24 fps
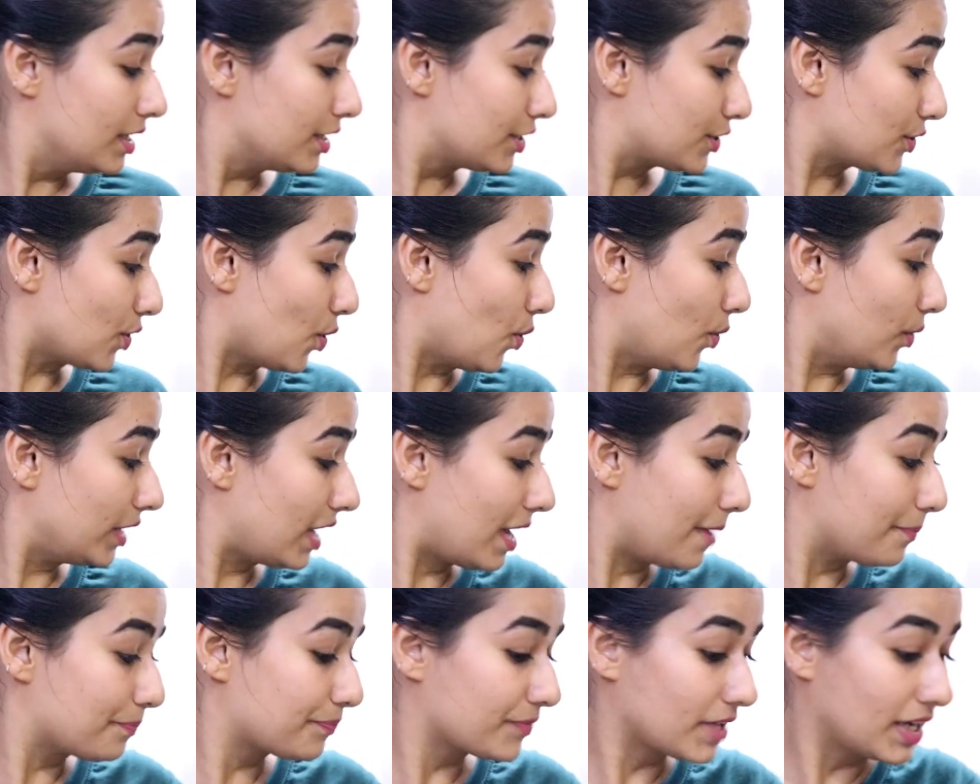So
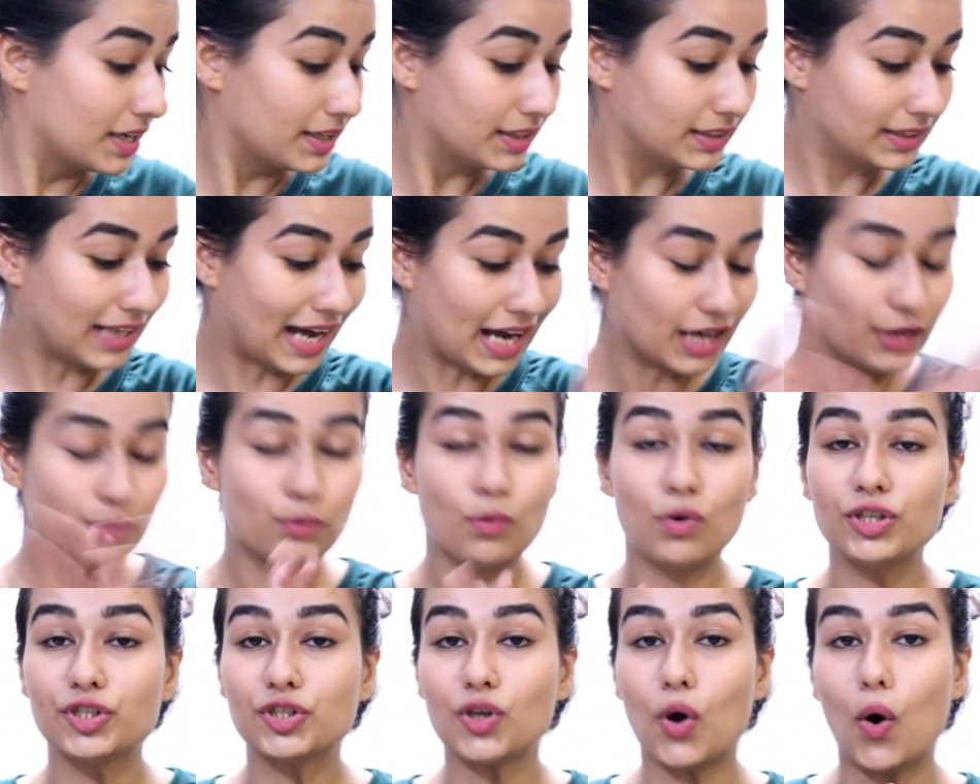yeah, that
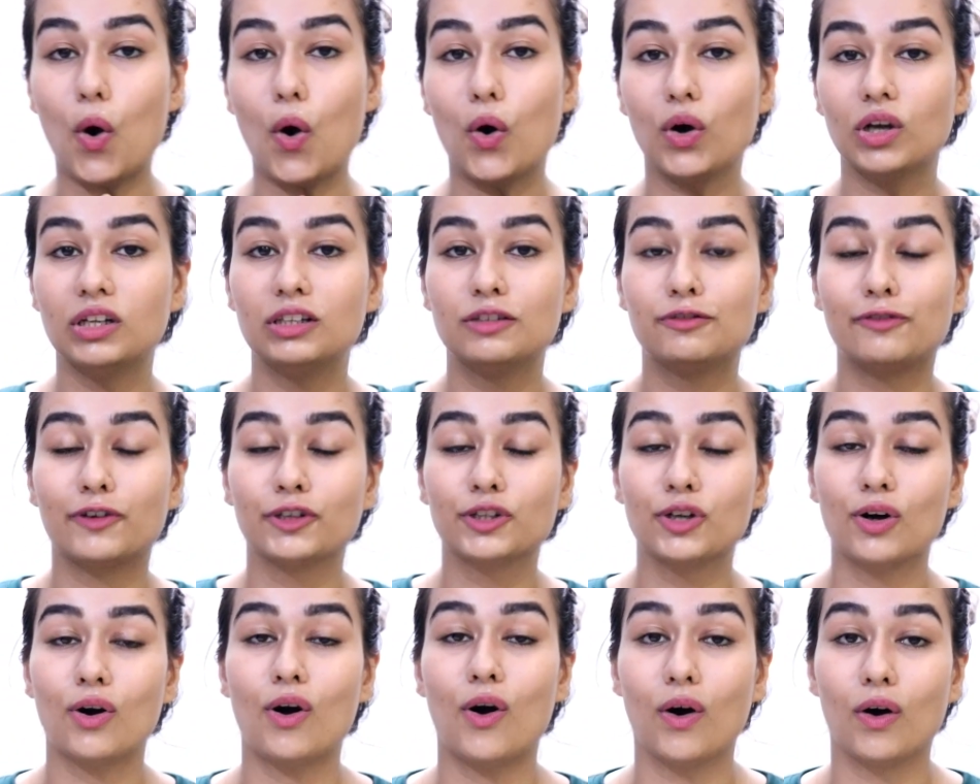was all for
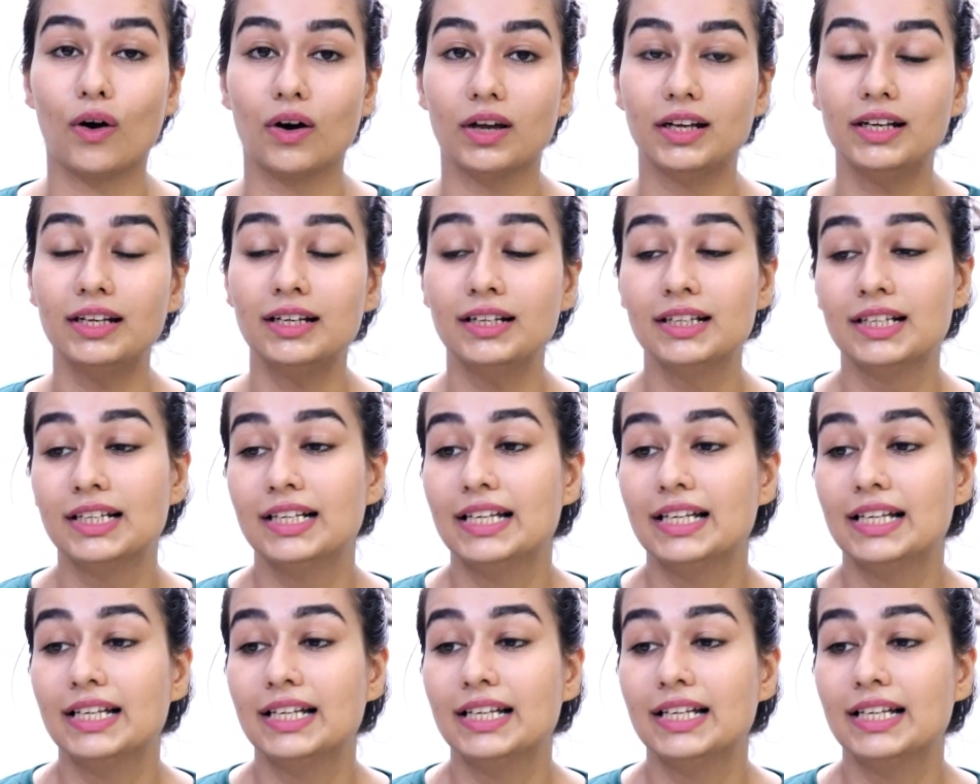the haul.